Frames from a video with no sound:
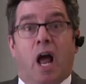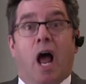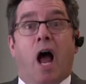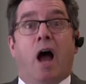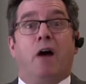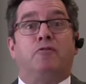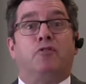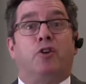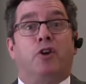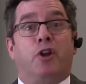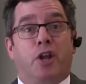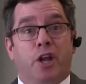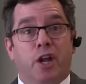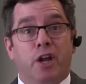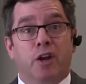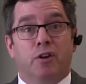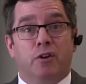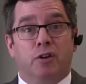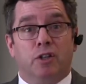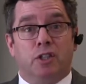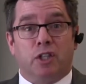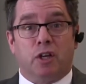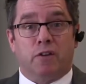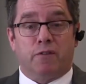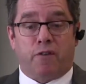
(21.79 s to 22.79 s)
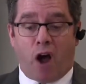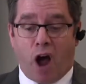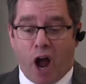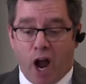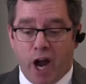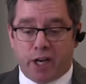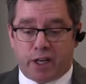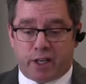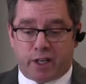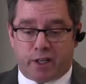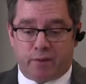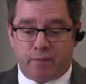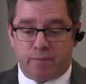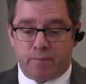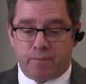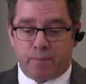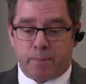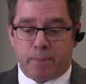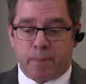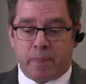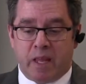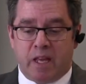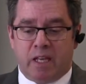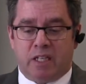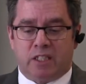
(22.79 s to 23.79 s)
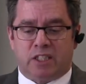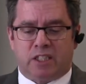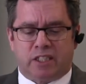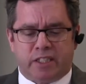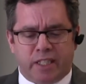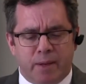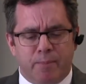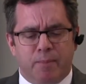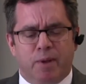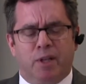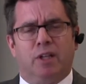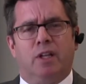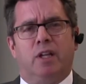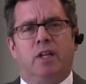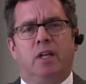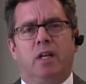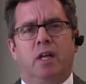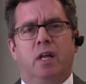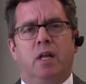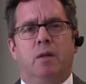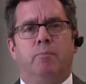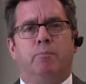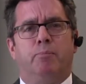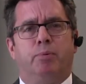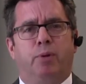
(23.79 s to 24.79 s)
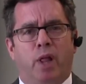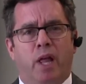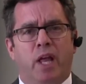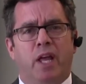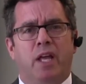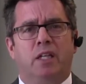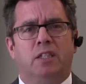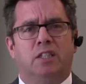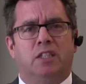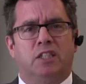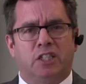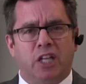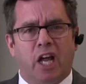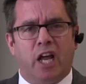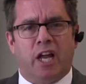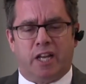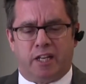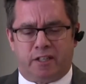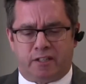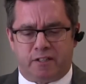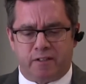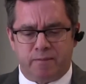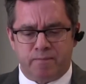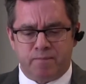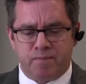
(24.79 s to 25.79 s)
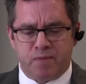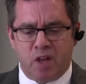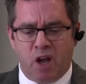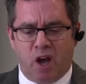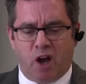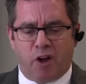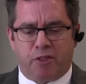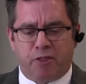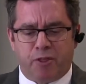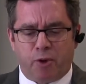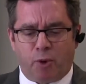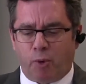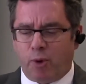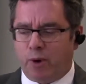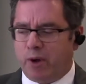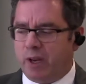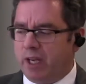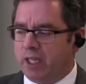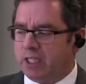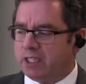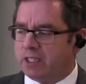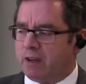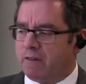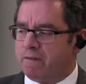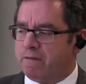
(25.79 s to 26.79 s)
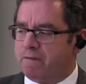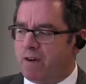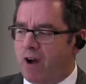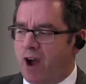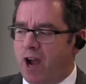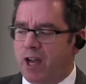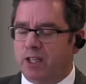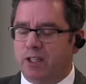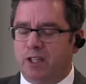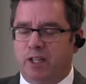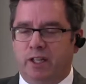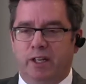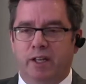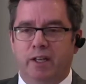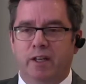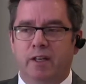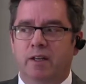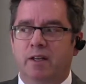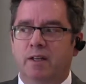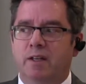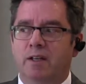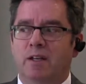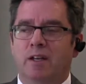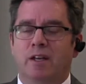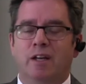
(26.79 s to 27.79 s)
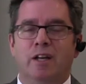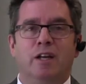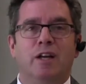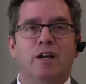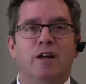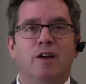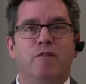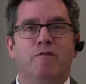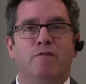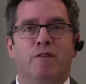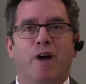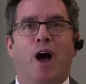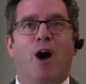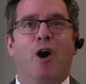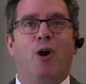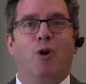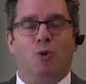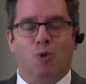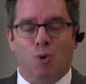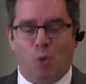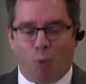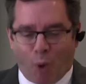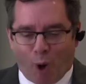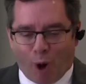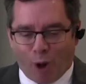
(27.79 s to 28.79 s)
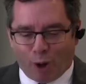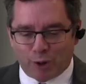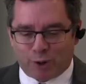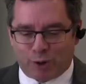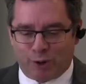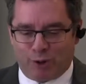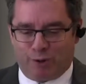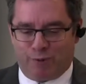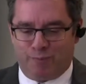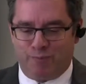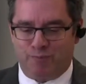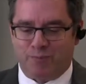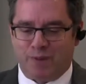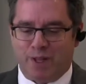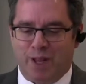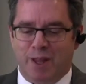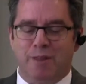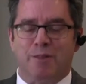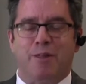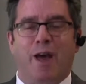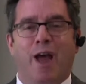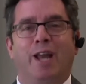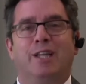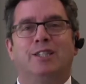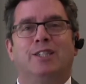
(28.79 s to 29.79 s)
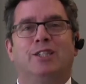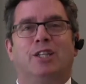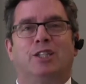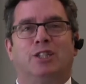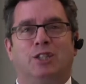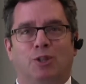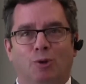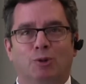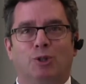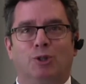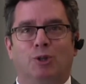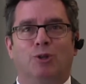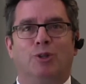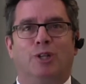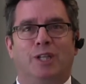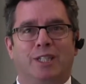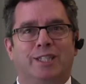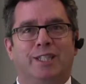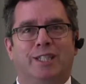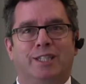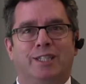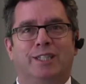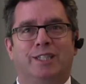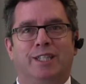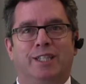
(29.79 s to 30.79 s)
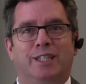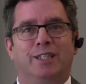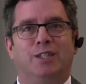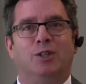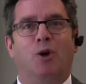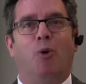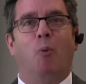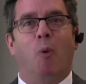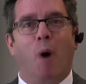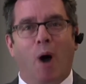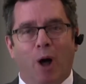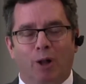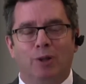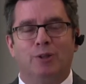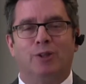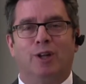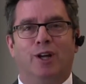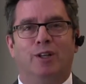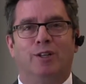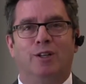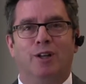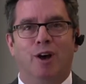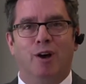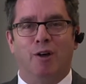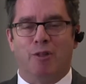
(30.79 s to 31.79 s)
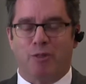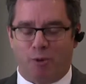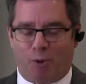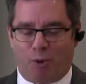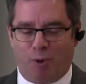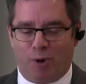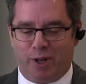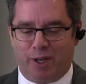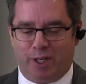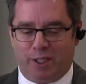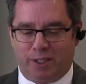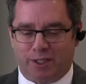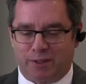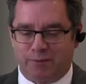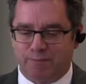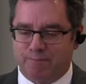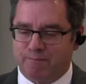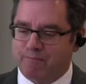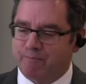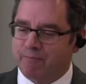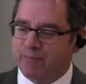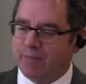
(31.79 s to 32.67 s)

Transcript: After years of hiding, seemingly in plain sight, authorities have finally found Waldo, thanks to social distancing. So well done, authorities.